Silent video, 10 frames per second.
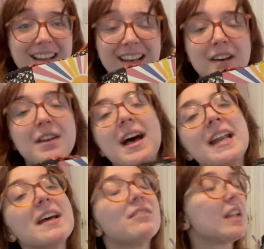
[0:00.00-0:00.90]
love it. And
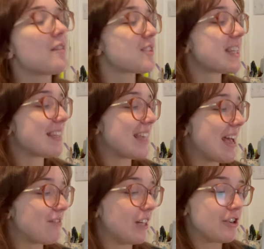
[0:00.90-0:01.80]
I've loved seeing the
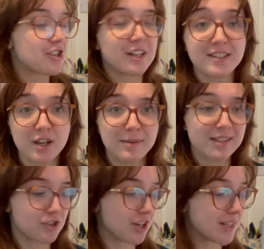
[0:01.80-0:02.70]
evolution in Sew Me
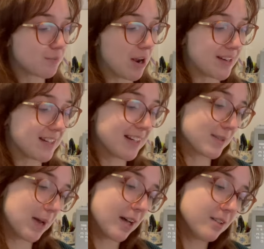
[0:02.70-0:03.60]
Sunshine's branding as
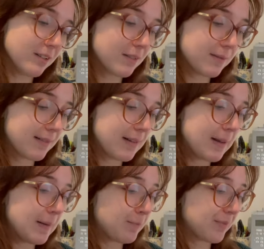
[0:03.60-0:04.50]
well.
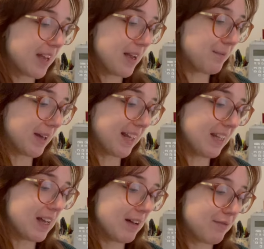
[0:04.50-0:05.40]
And I
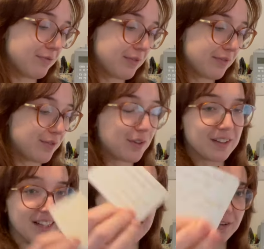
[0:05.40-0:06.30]
love
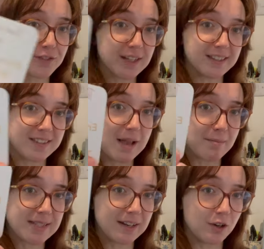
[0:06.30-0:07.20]
the little
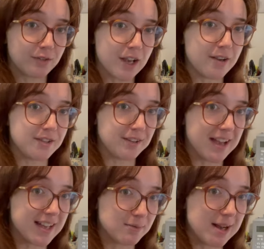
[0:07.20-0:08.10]
10% off codes you
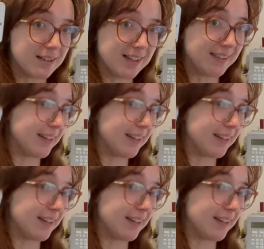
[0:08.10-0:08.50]
get as well in there.